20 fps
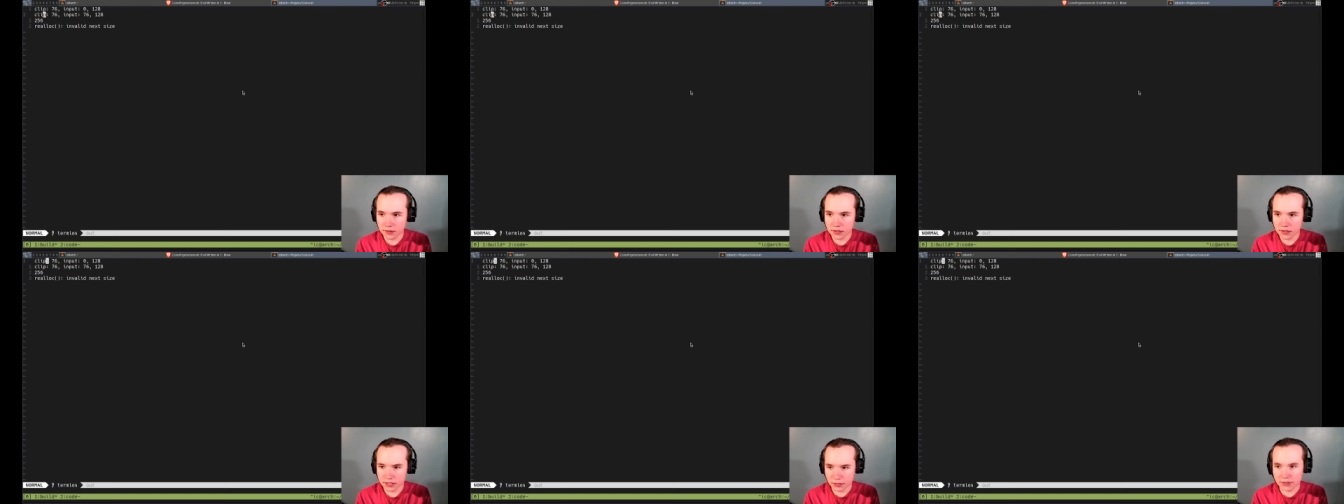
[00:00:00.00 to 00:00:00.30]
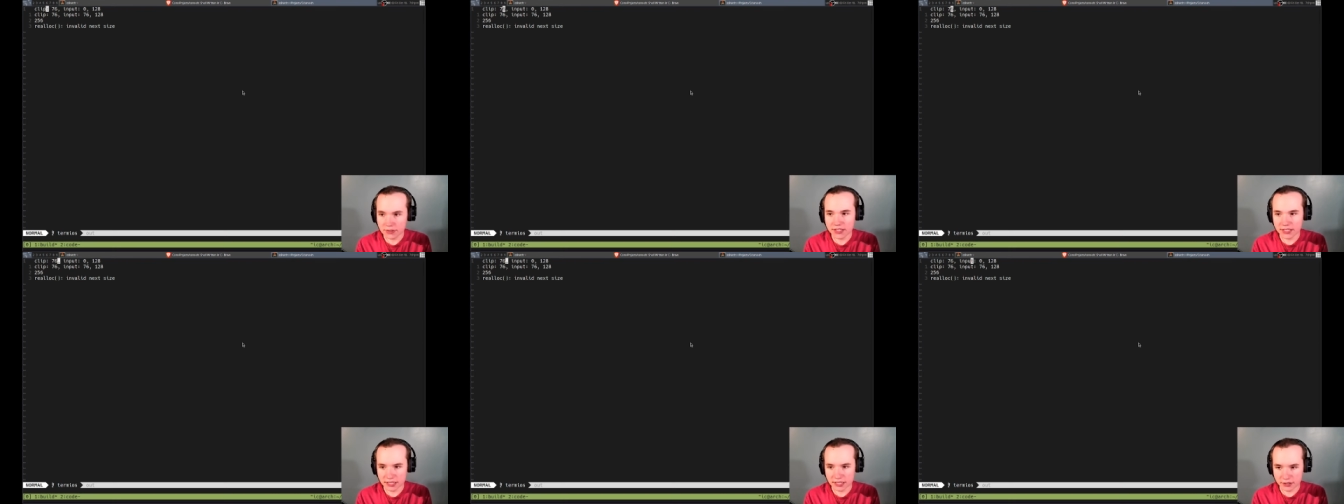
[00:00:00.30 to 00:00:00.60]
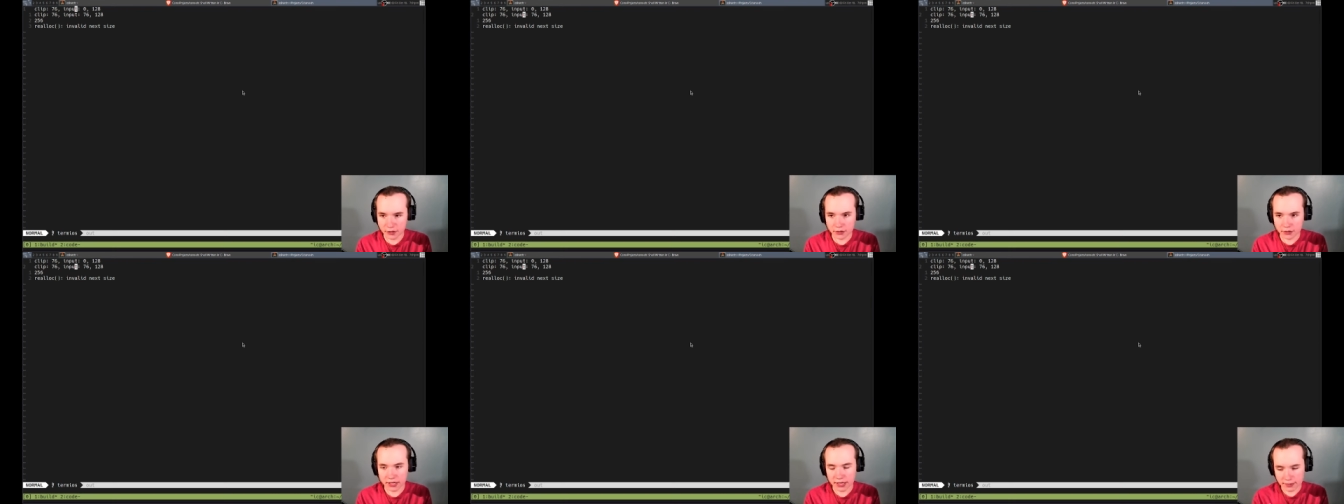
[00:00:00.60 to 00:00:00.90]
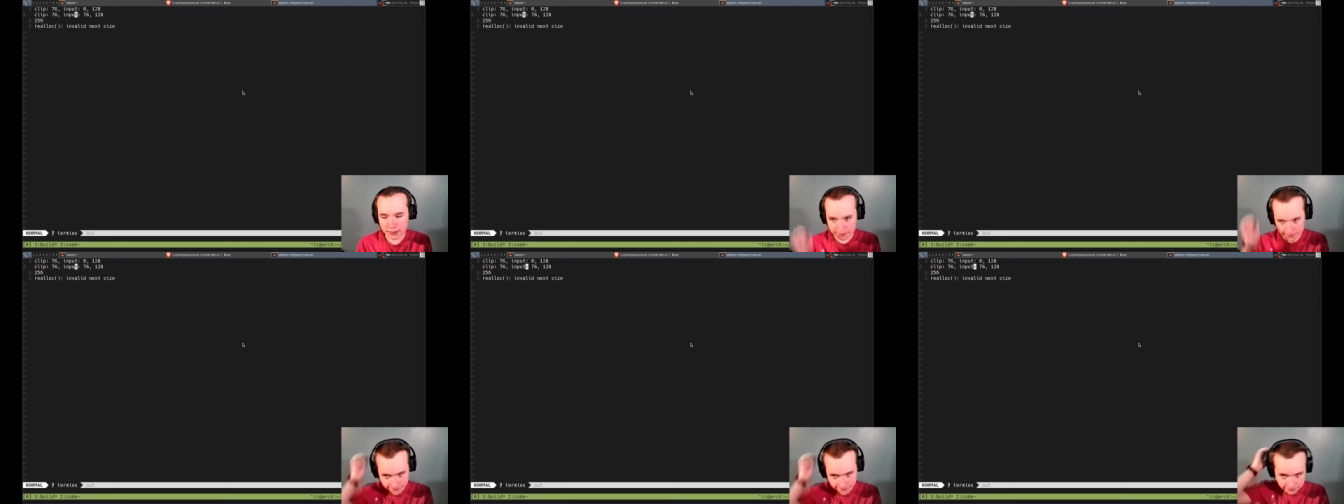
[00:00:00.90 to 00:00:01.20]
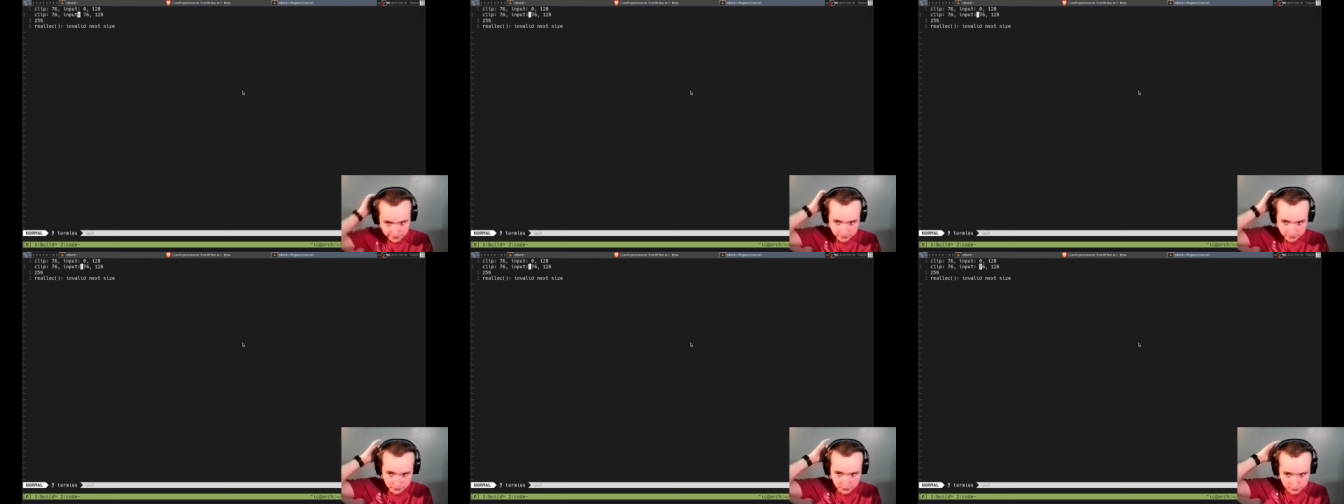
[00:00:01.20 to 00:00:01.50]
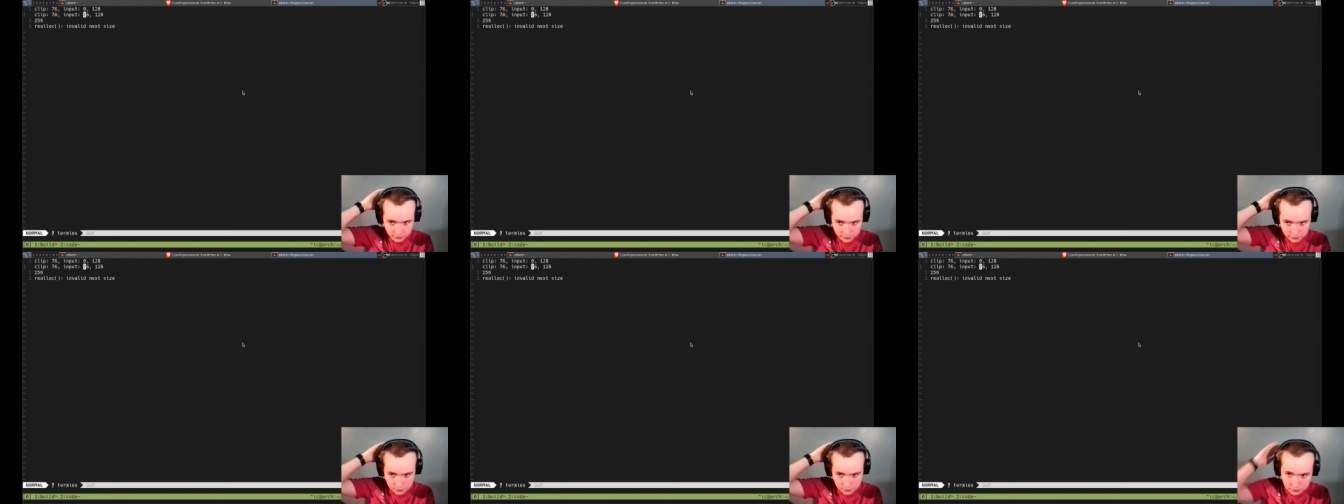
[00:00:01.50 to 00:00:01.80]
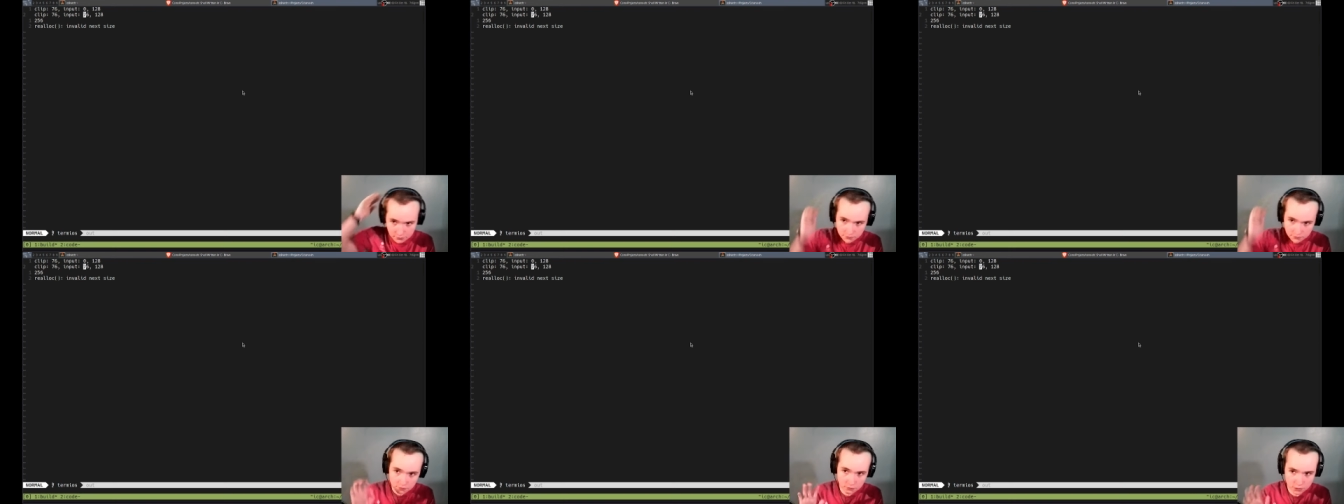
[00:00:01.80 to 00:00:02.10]
76. Okay.
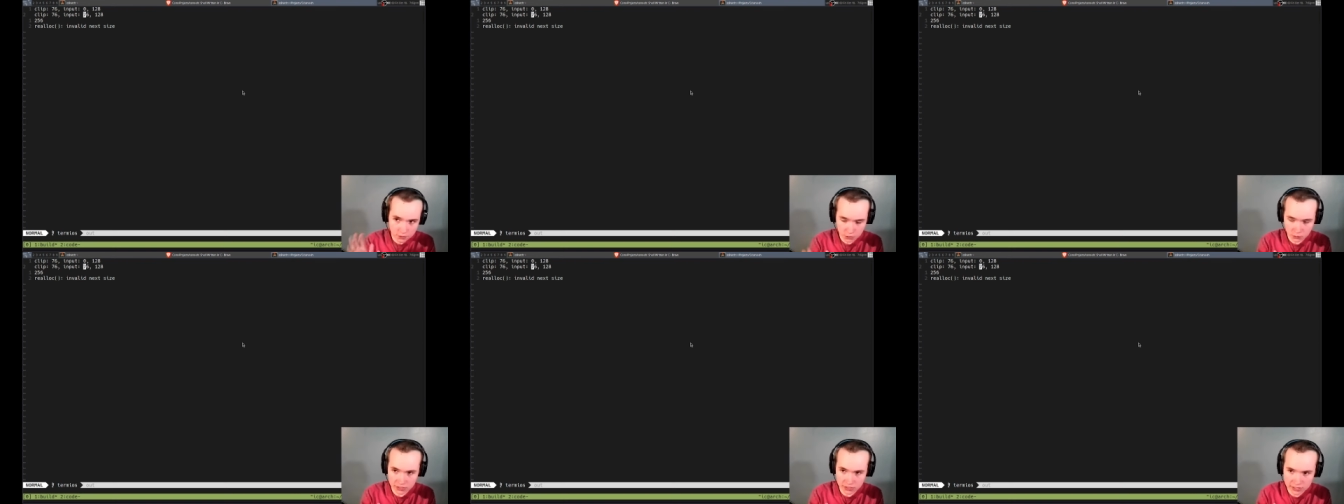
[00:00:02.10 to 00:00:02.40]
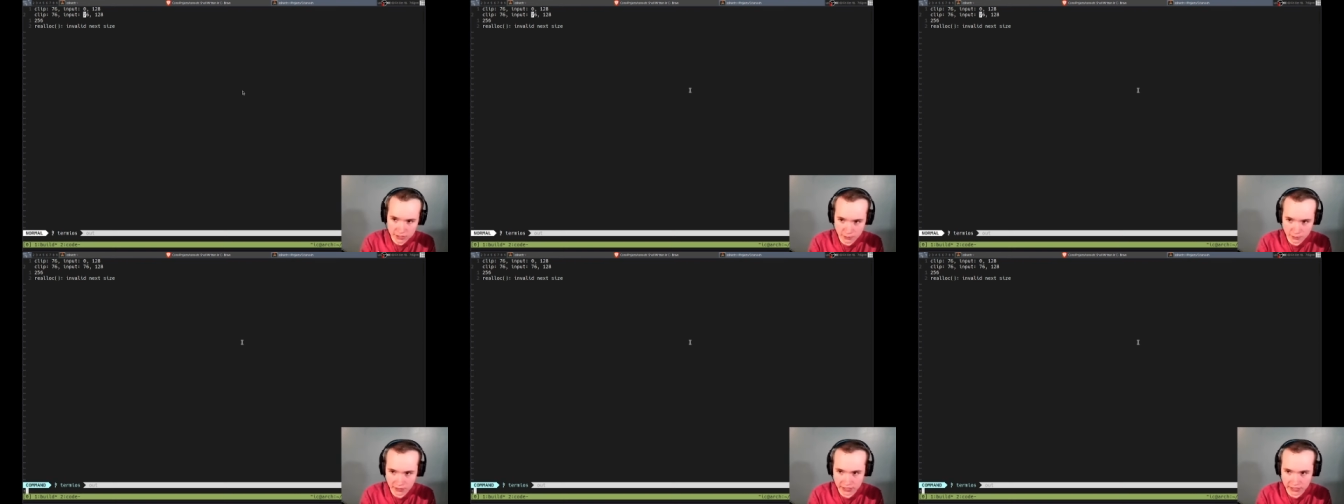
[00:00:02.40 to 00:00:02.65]
So it is the right